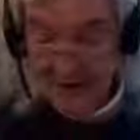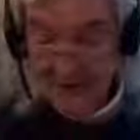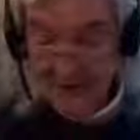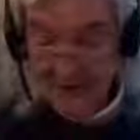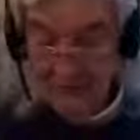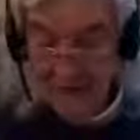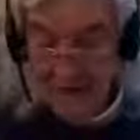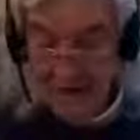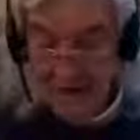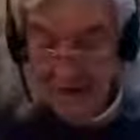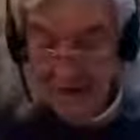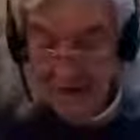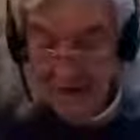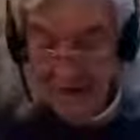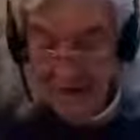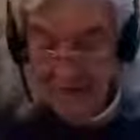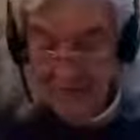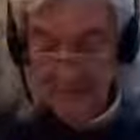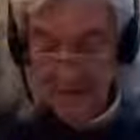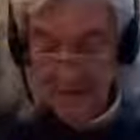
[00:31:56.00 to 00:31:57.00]

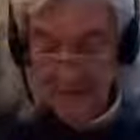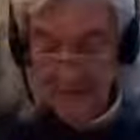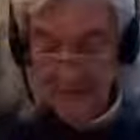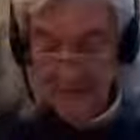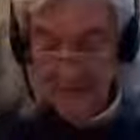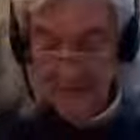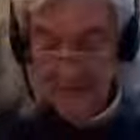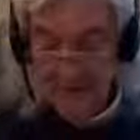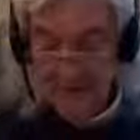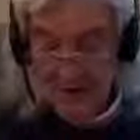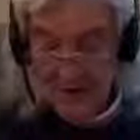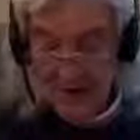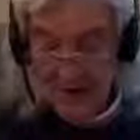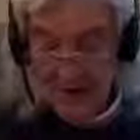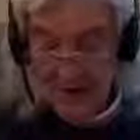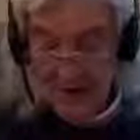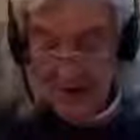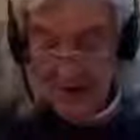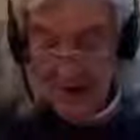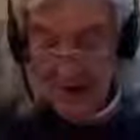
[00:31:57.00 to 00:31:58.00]
creating a peaceful,
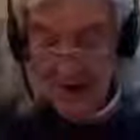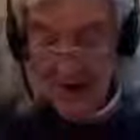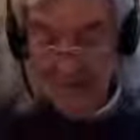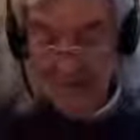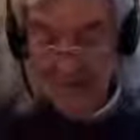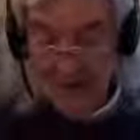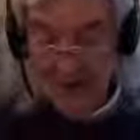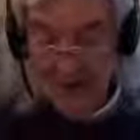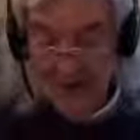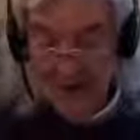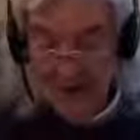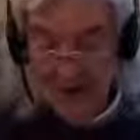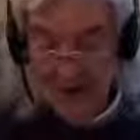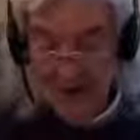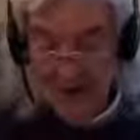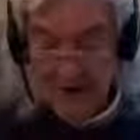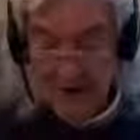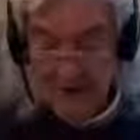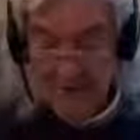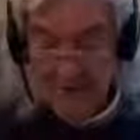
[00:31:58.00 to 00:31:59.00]
calm, and
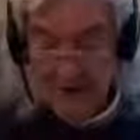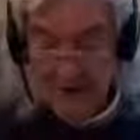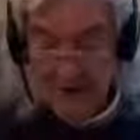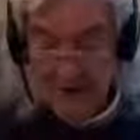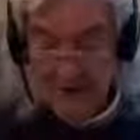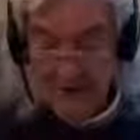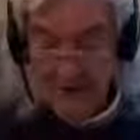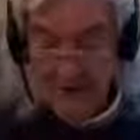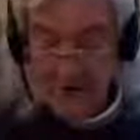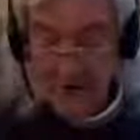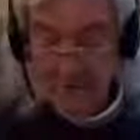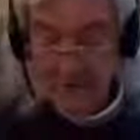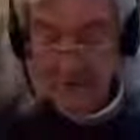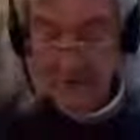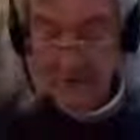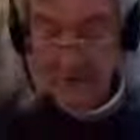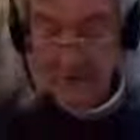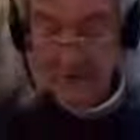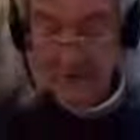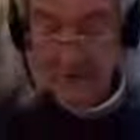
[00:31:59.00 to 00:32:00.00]
caring
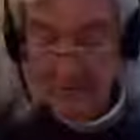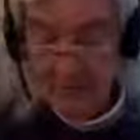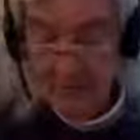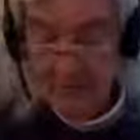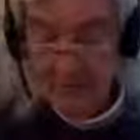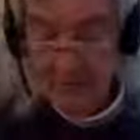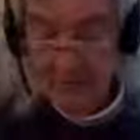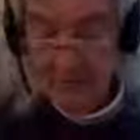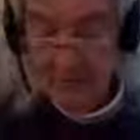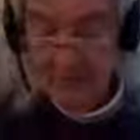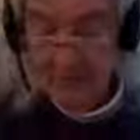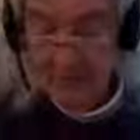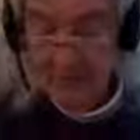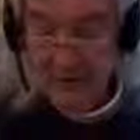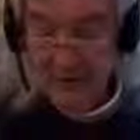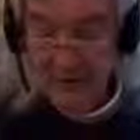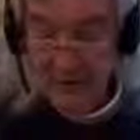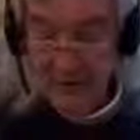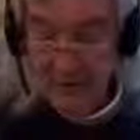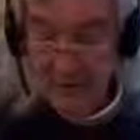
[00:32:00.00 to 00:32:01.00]
environment for employer
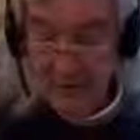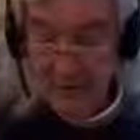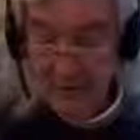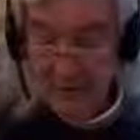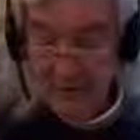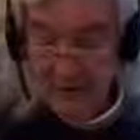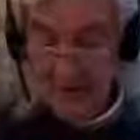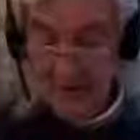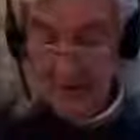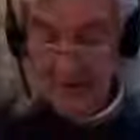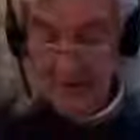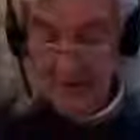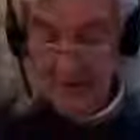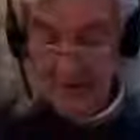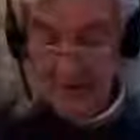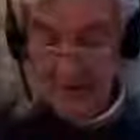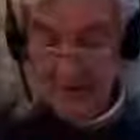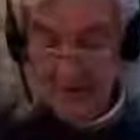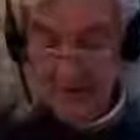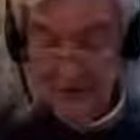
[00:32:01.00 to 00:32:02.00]
with love
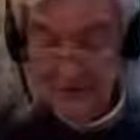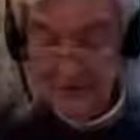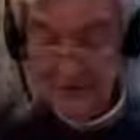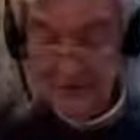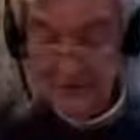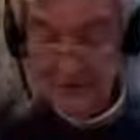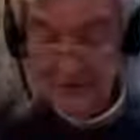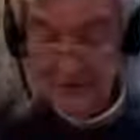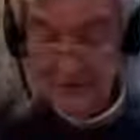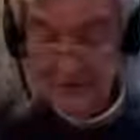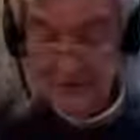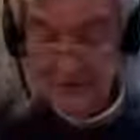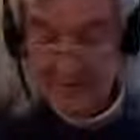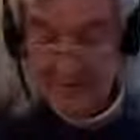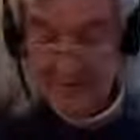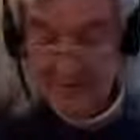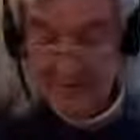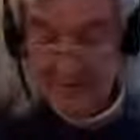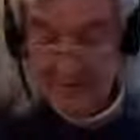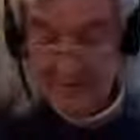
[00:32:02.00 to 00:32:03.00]
and gentleness.
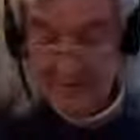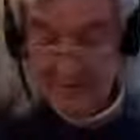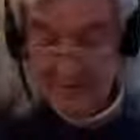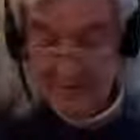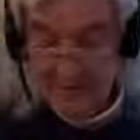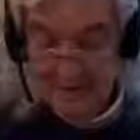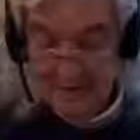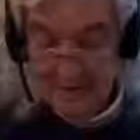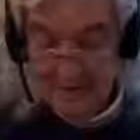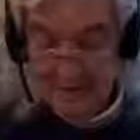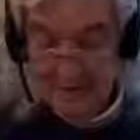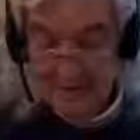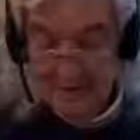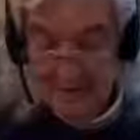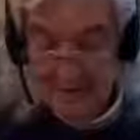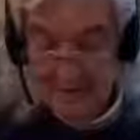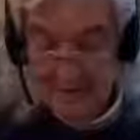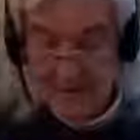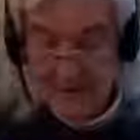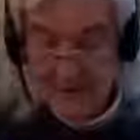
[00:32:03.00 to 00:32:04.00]

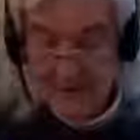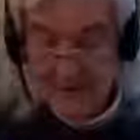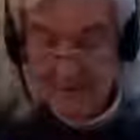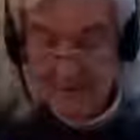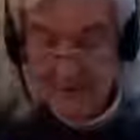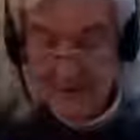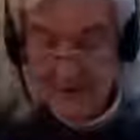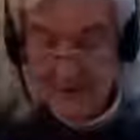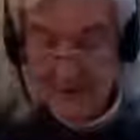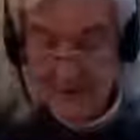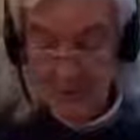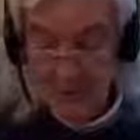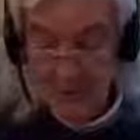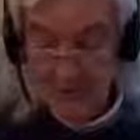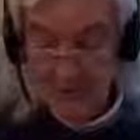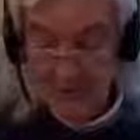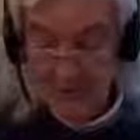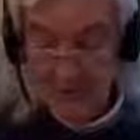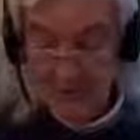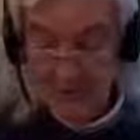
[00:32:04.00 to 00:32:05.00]
These are the great
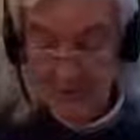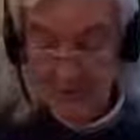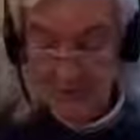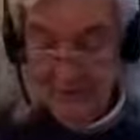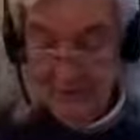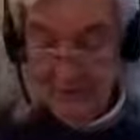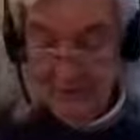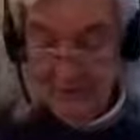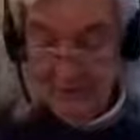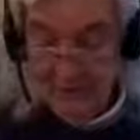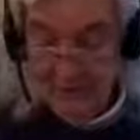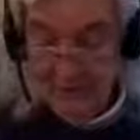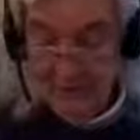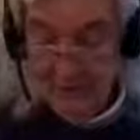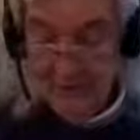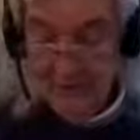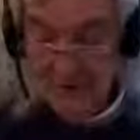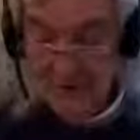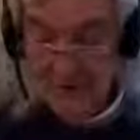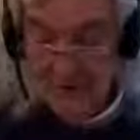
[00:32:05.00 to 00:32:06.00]
souls, the
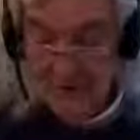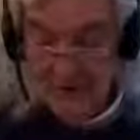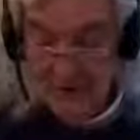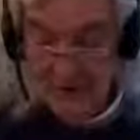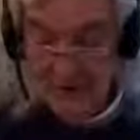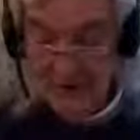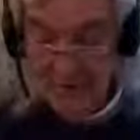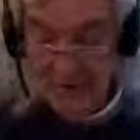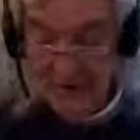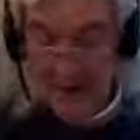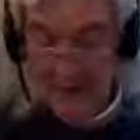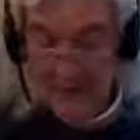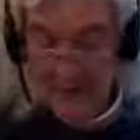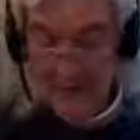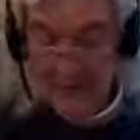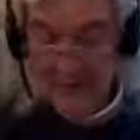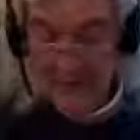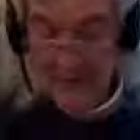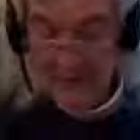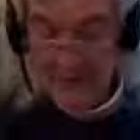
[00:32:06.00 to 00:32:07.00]
ones who have made
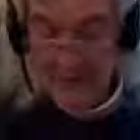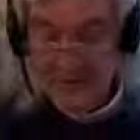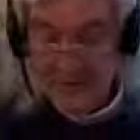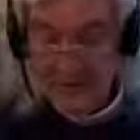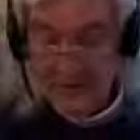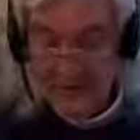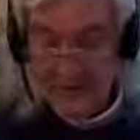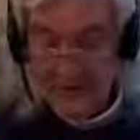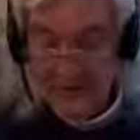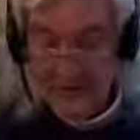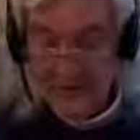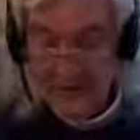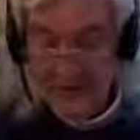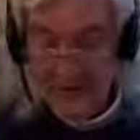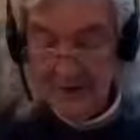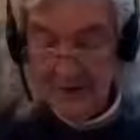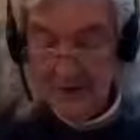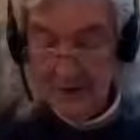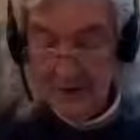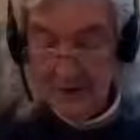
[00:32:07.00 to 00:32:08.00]
paths for themselves
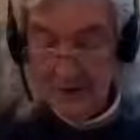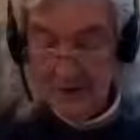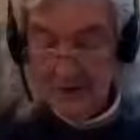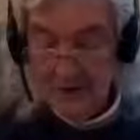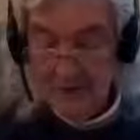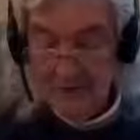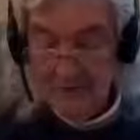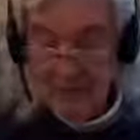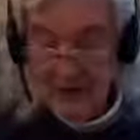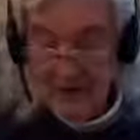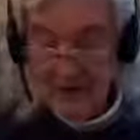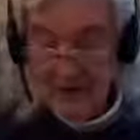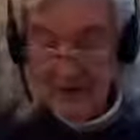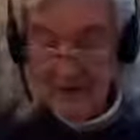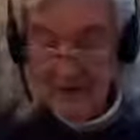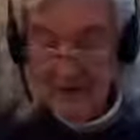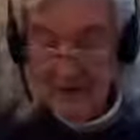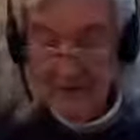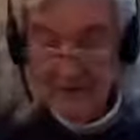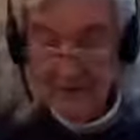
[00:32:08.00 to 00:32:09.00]
leading
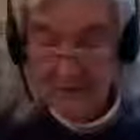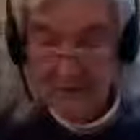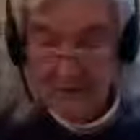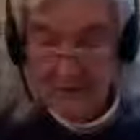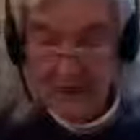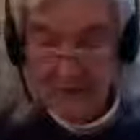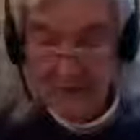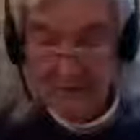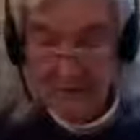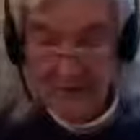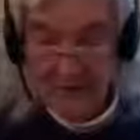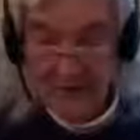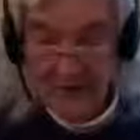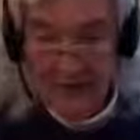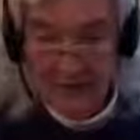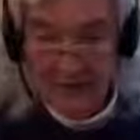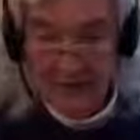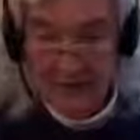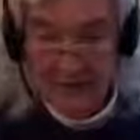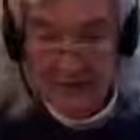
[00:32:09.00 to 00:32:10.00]
directly into the kingdom of
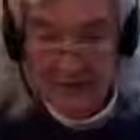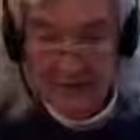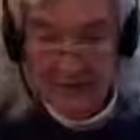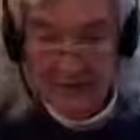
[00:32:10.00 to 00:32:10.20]
heaven.